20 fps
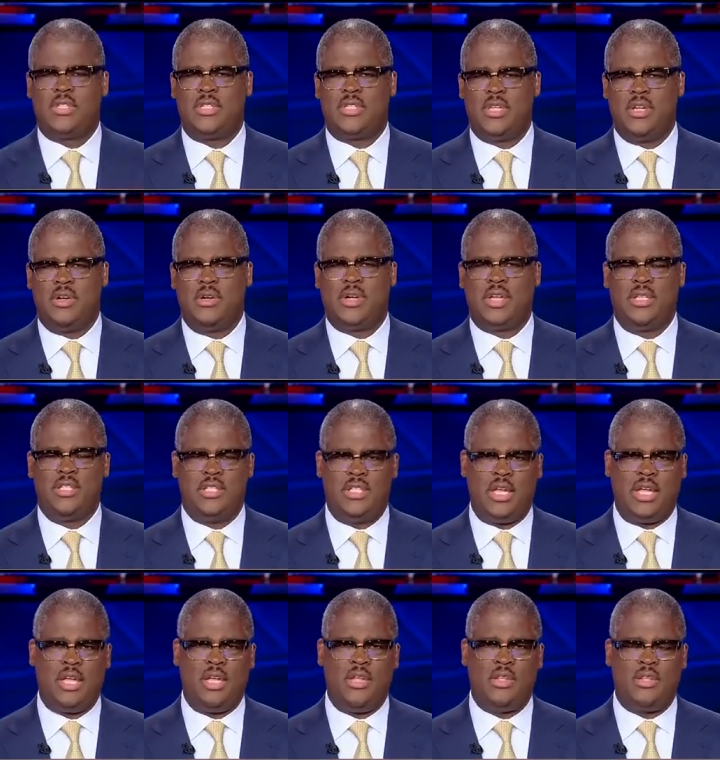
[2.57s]
still
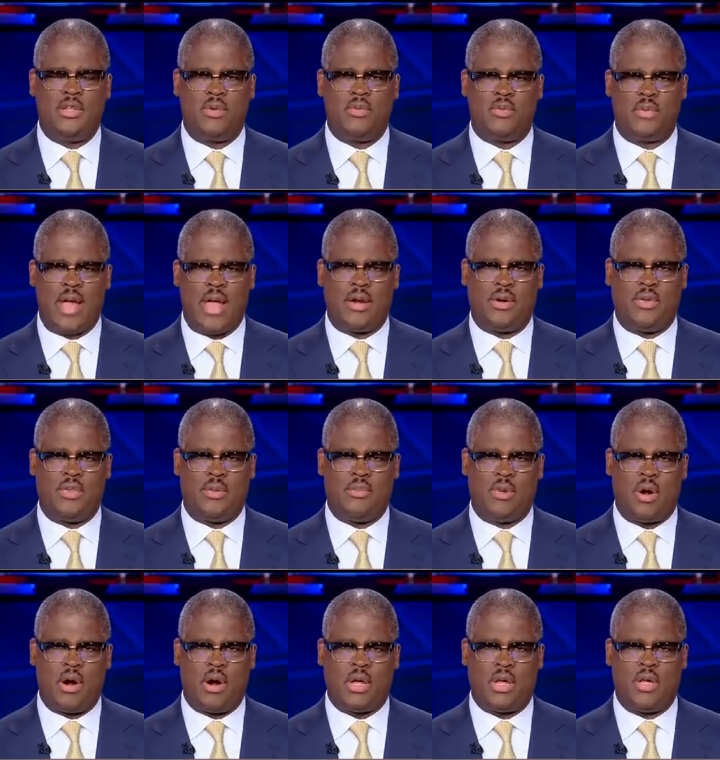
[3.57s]
continue to rattle
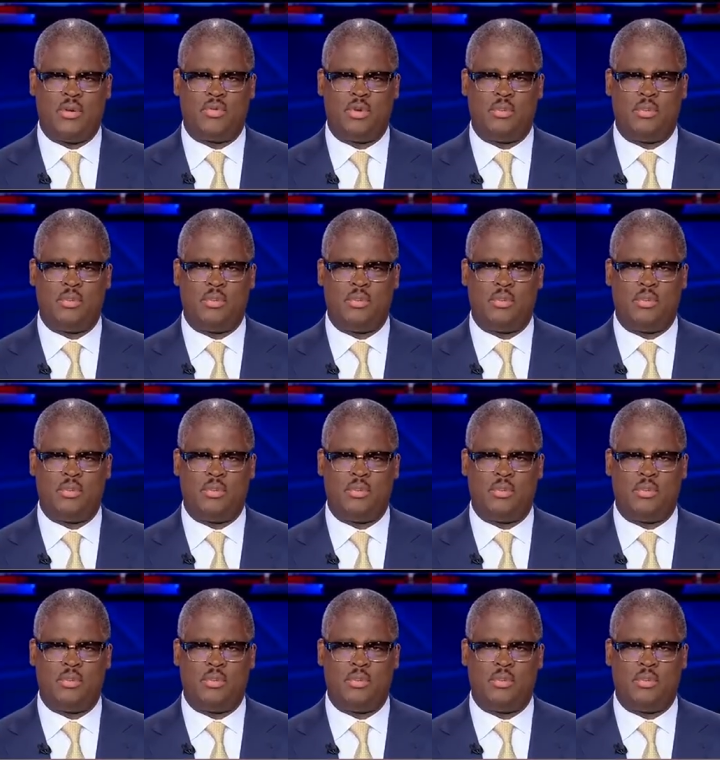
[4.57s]
the market?